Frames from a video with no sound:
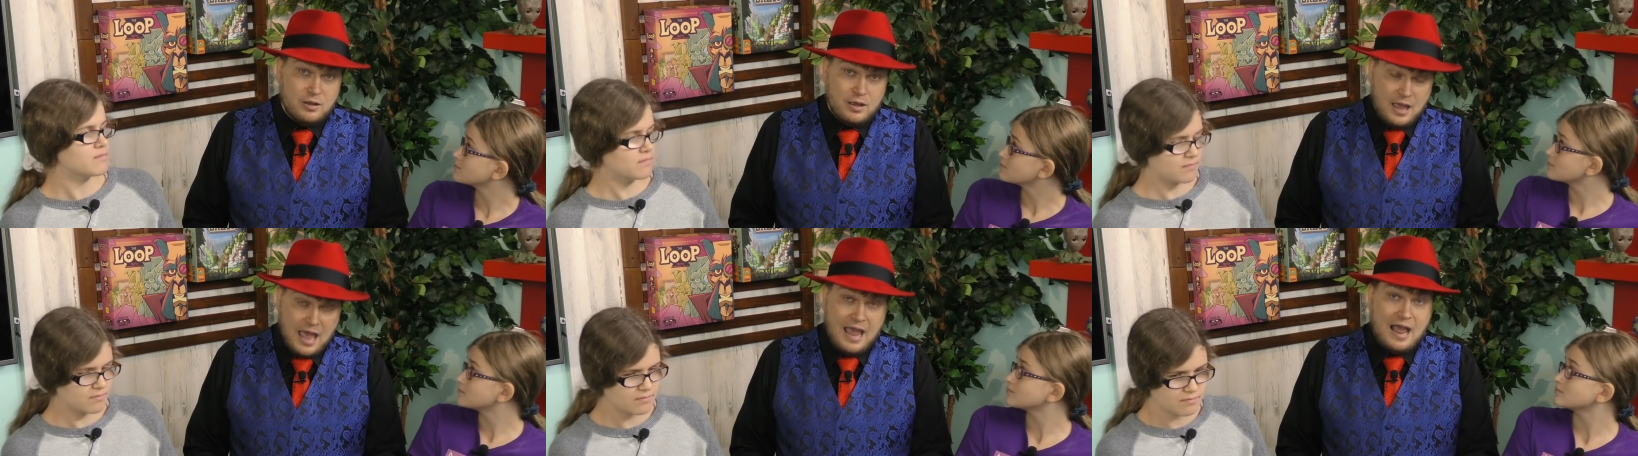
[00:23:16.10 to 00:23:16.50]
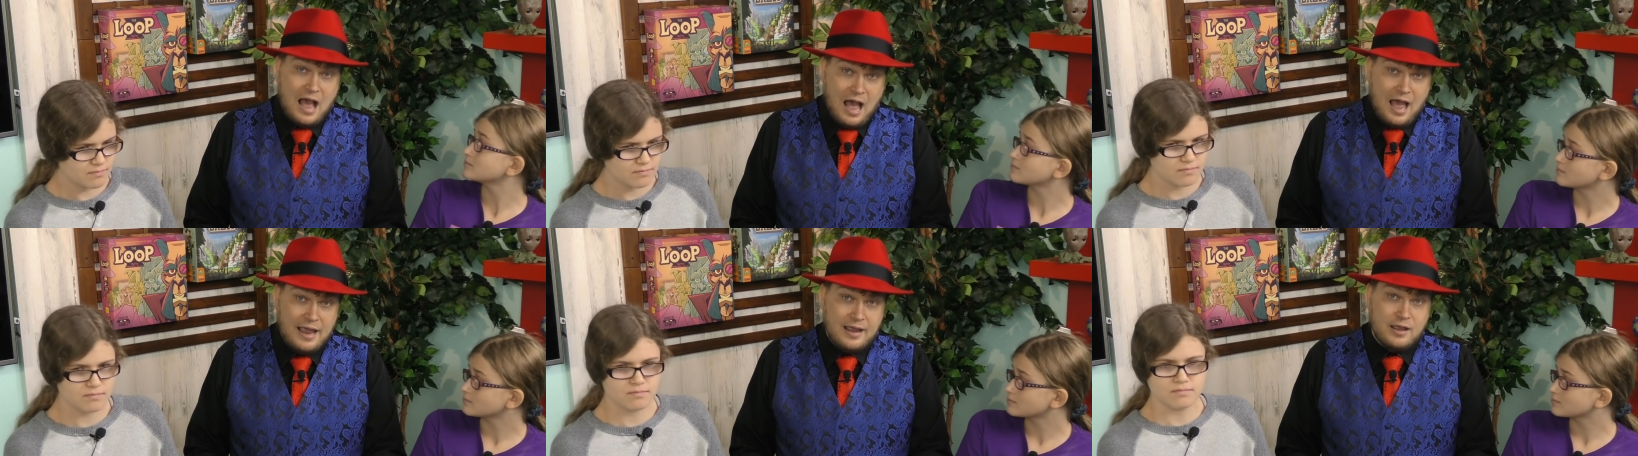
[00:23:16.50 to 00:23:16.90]

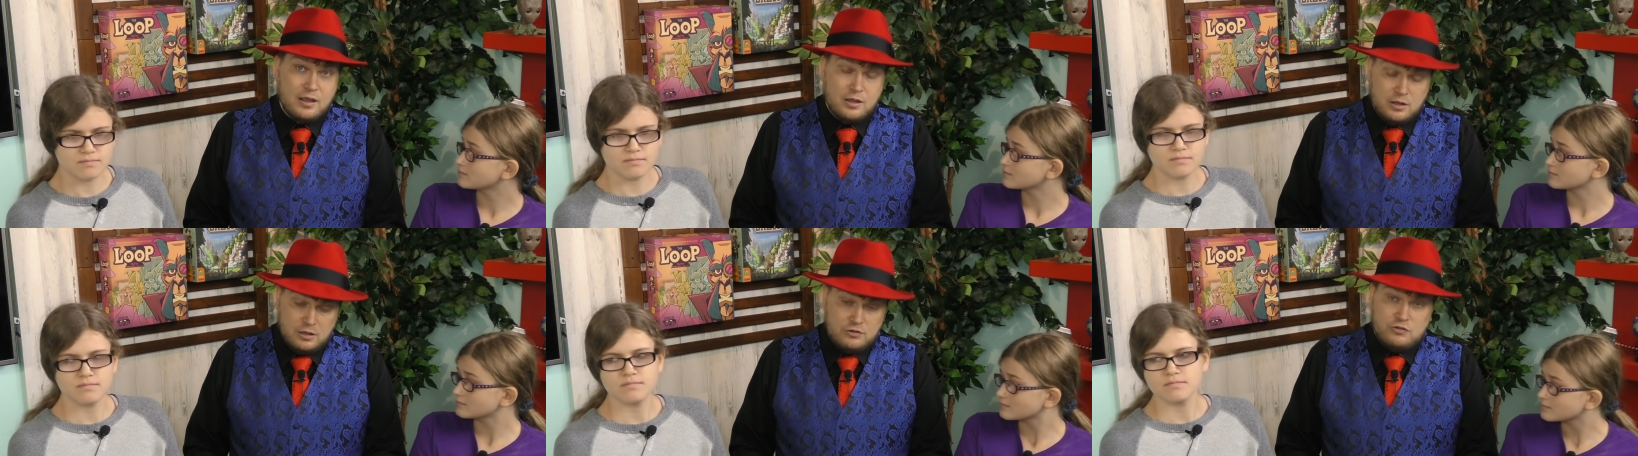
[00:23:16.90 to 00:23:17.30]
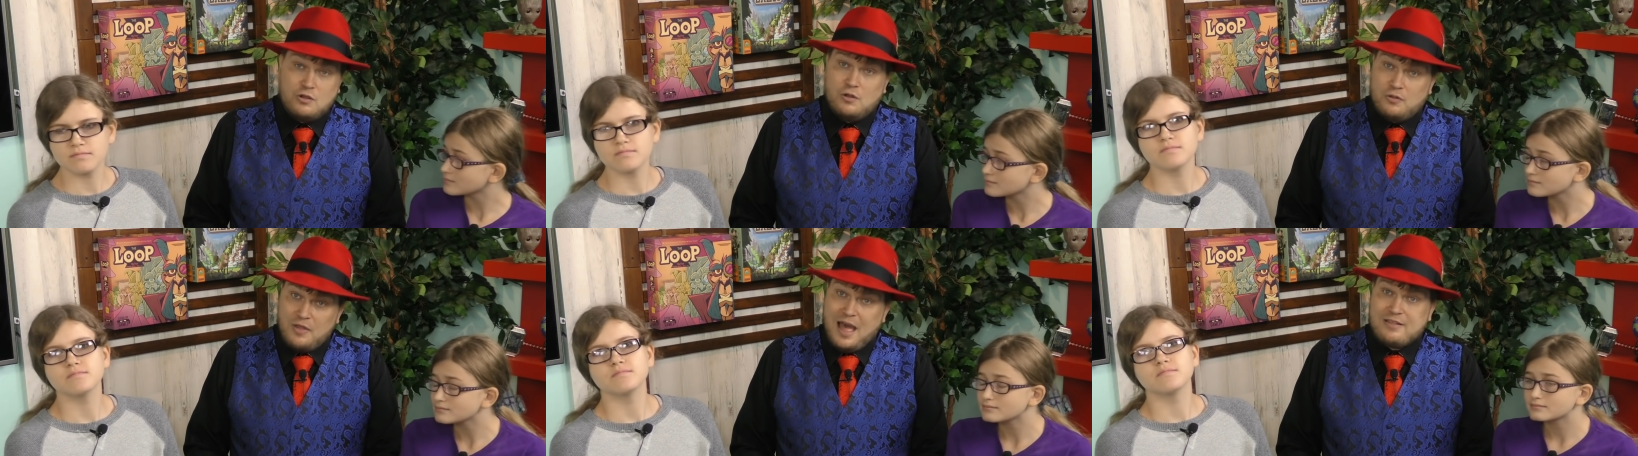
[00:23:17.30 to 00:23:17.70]
Speaker 1: AI. So
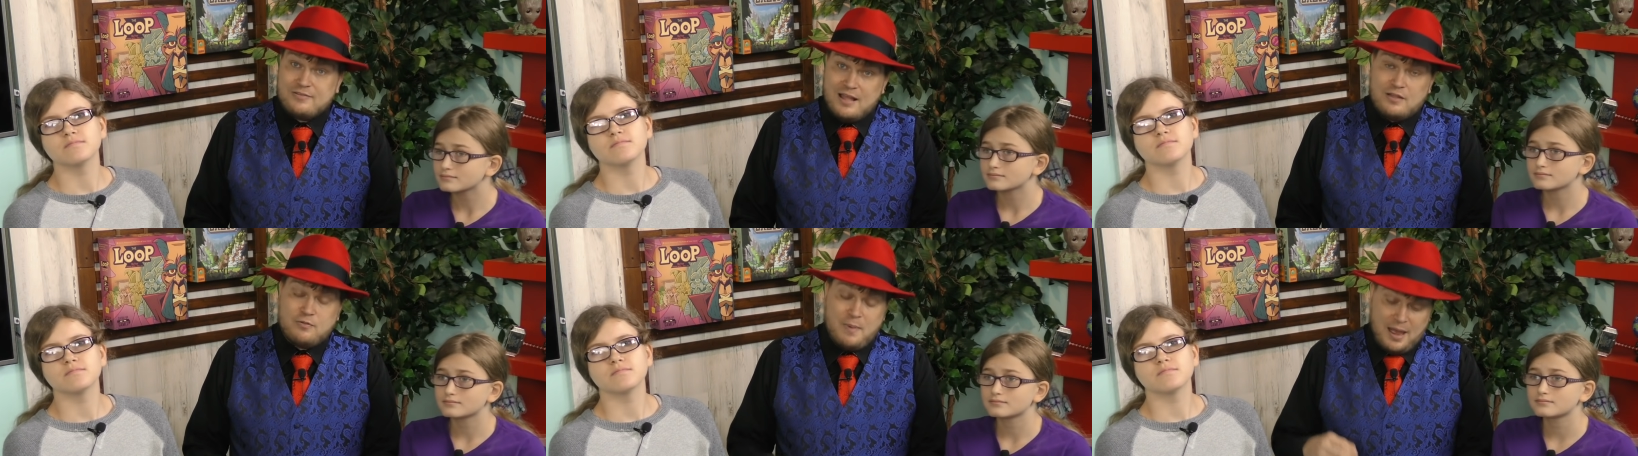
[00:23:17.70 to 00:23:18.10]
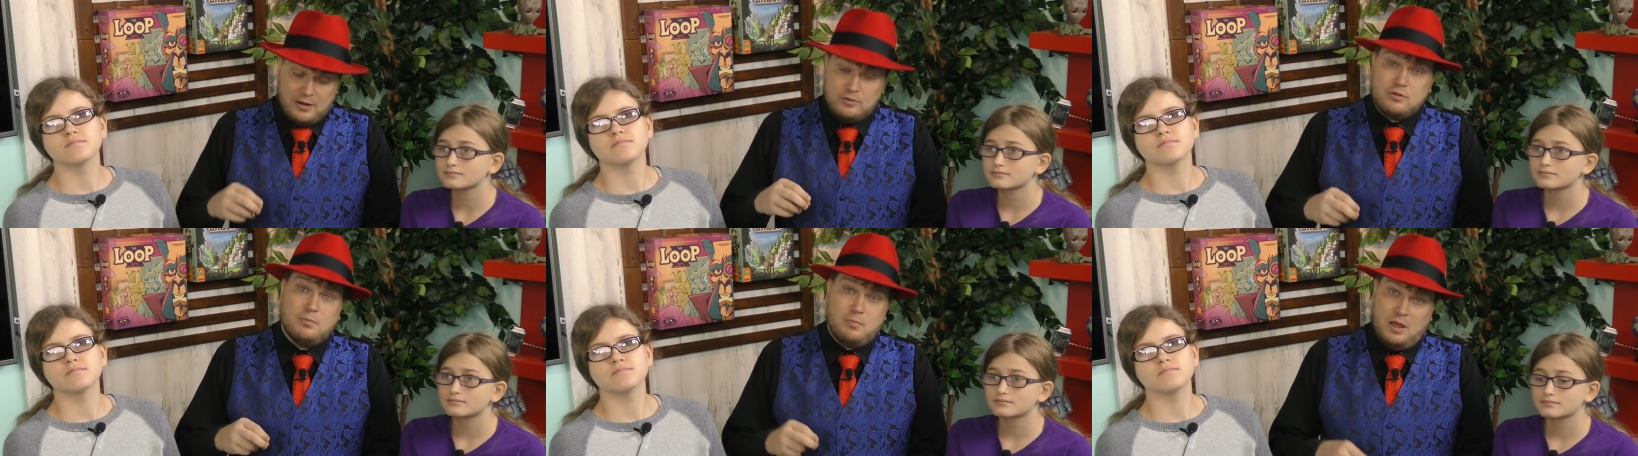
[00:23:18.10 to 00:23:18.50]
that's not too bad.
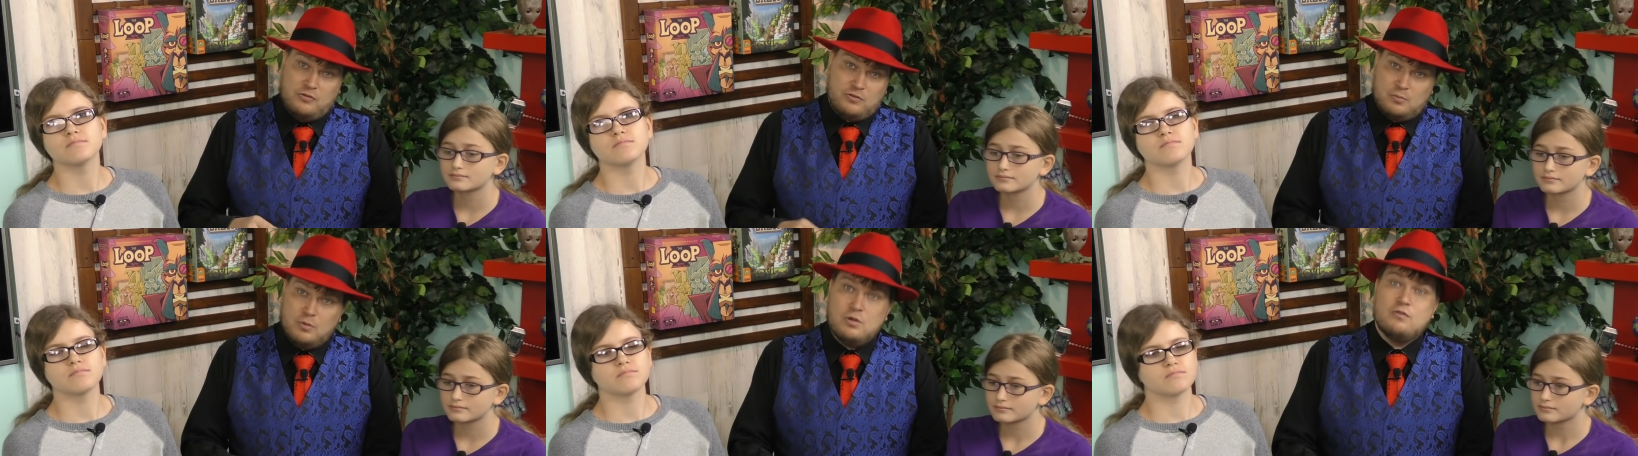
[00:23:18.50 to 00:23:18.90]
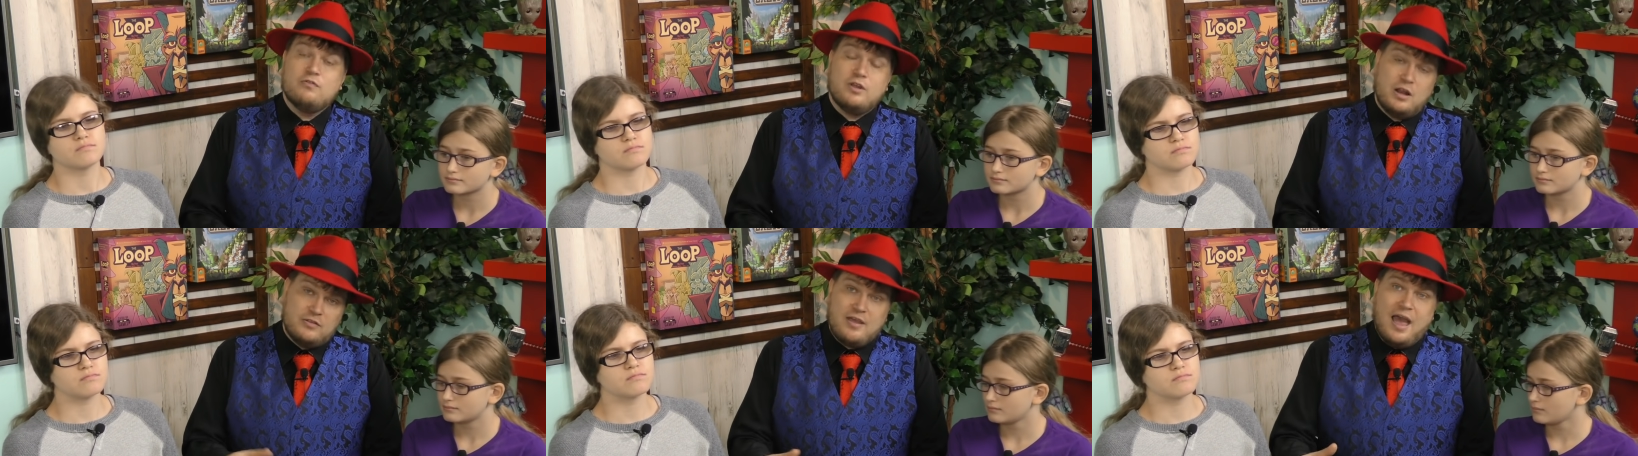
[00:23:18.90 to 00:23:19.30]
The monster moves and
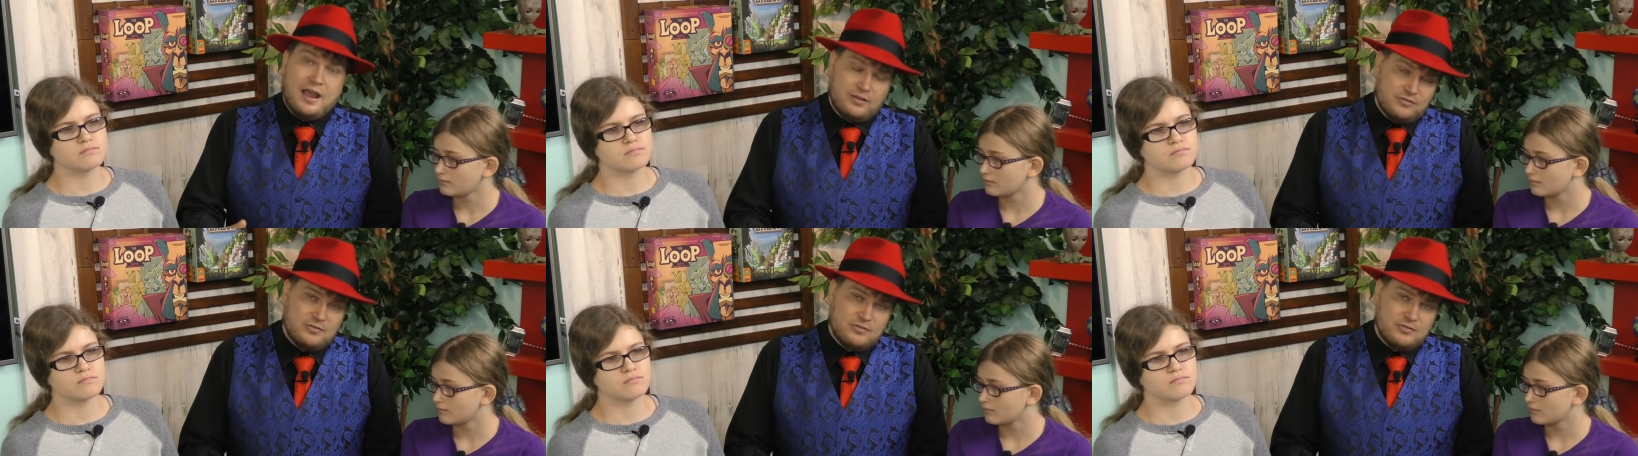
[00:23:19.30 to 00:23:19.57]
attacks.